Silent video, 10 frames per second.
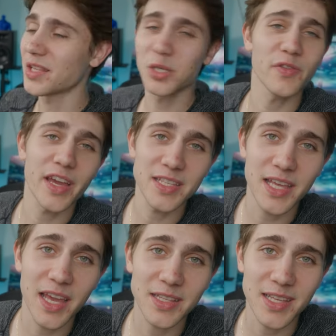center of ice
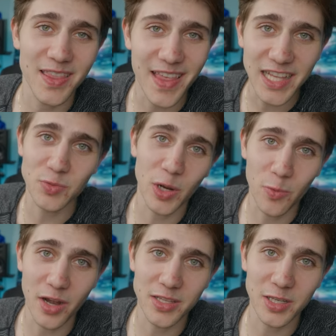dance, that's where I
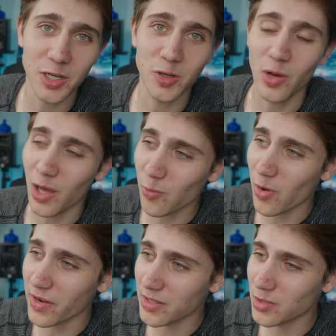wanted to go. I
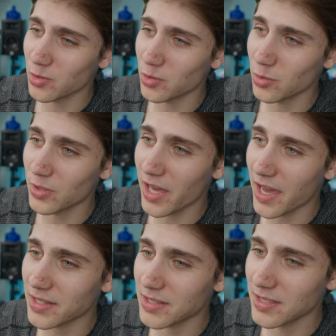wanted to
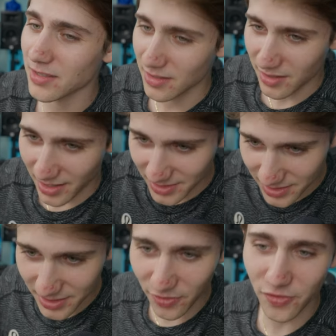get a
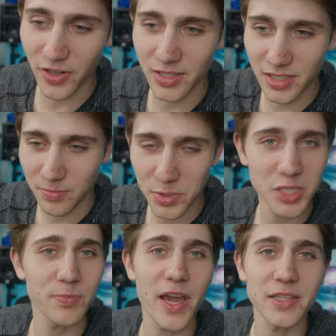different
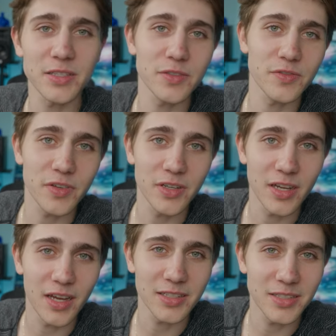perspective,
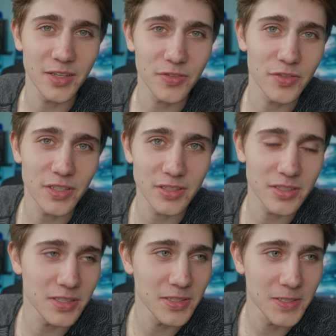a
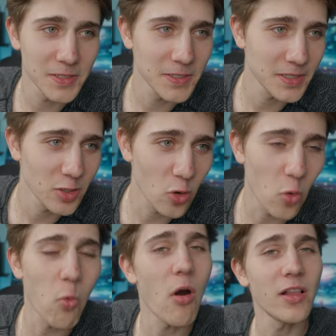different
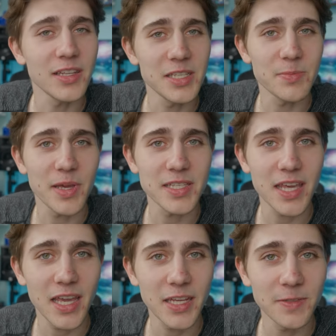quality to my
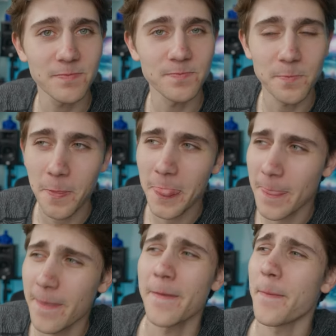skating.
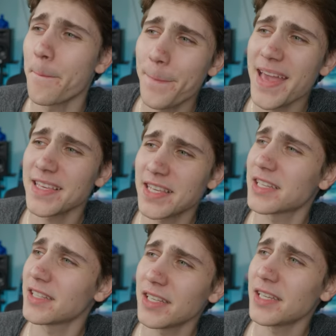
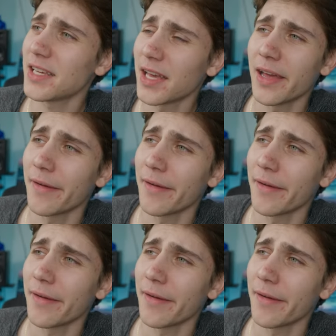Basically,